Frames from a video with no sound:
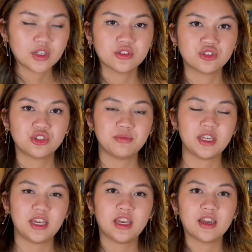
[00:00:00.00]
to
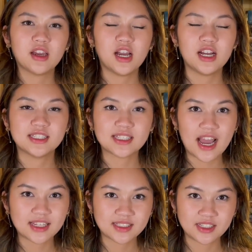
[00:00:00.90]
be
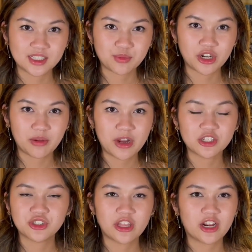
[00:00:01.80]
assassins. Pretty
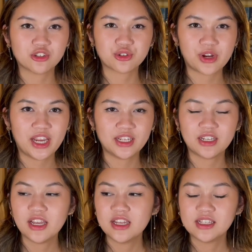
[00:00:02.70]
much, they're trained
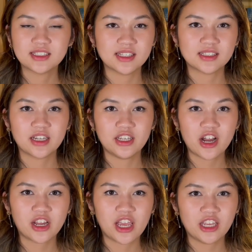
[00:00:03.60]
since a
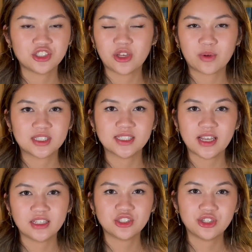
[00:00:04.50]
young age. They were
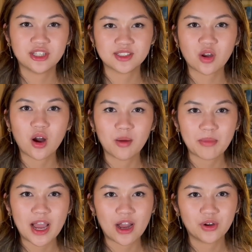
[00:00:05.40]
sent to this
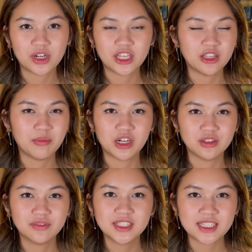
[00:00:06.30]
compound in the middle
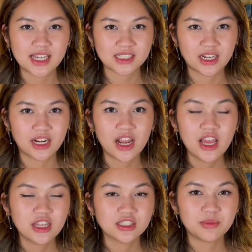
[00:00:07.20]
of the desert
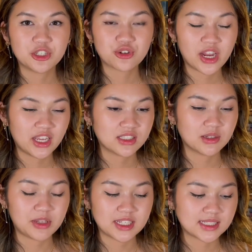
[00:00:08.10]
to be trained to
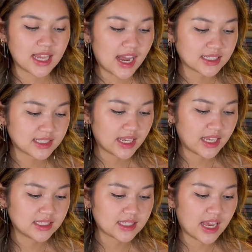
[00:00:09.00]
be
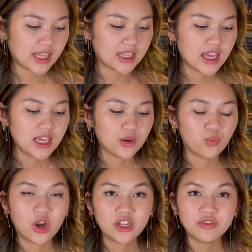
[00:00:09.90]
assassins, and
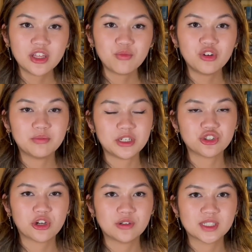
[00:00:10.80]
one of them would be
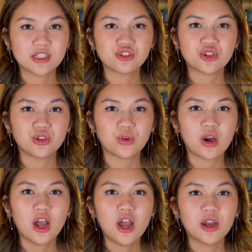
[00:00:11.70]
chosen to
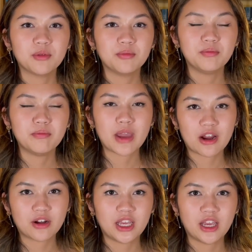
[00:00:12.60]

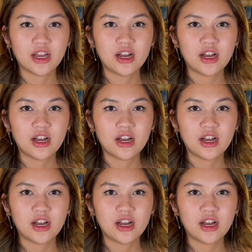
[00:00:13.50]
marry